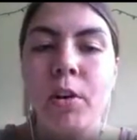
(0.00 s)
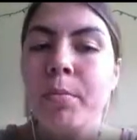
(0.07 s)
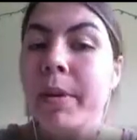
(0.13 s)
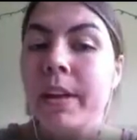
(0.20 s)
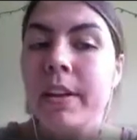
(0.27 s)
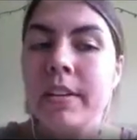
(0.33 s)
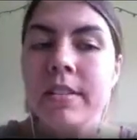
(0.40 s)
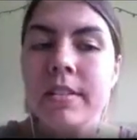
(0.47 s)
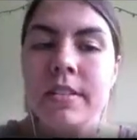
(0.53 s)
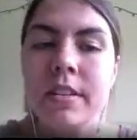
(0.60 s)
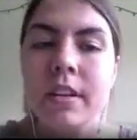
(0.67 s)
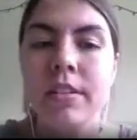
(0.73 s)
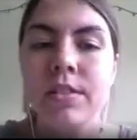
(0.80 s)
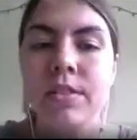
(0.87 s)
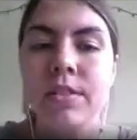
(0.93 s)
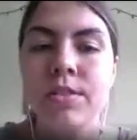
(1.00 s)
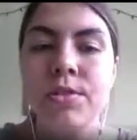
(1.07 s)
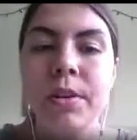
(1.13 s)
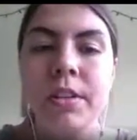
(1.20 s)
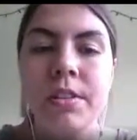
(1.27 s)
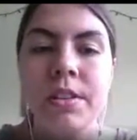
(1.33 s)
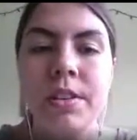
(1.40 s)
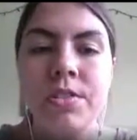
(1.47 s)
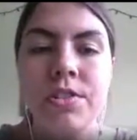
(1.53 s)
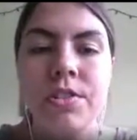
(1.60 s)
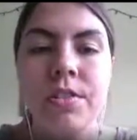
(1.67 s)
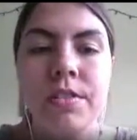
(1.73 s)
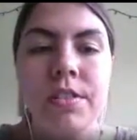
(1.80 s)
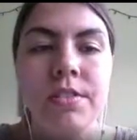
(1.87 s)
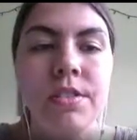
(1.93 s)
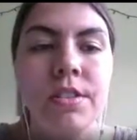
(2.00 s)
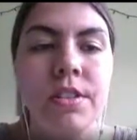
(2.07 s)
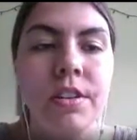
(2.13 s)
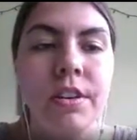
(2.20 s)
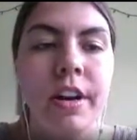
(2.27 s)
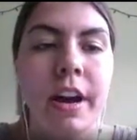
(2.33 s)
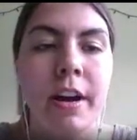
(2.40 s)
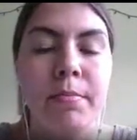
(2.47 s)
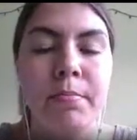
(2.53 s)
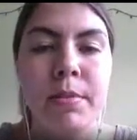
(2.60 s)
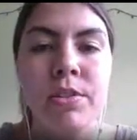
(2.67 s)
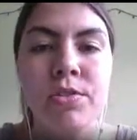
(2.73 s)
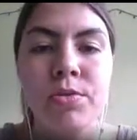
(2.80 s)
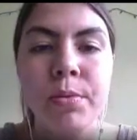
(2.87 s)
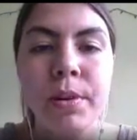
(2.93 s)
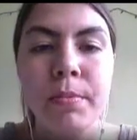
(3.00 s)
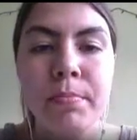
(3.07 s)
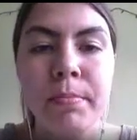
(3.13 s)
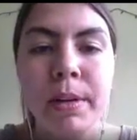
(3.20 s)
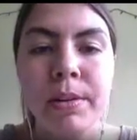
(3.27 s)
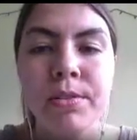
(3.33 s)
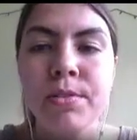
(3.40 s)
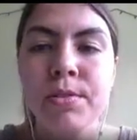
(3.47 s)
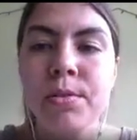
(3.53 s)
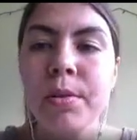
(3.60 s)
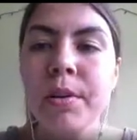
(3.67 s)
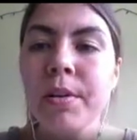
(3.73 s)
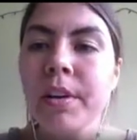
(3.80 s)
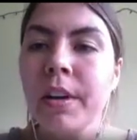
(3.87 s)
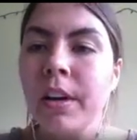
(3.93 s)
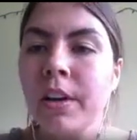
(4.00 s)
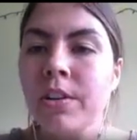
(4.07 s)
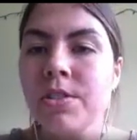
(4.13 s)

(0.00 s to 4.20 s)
Holman's student teacher this year at Beachwood Middle School.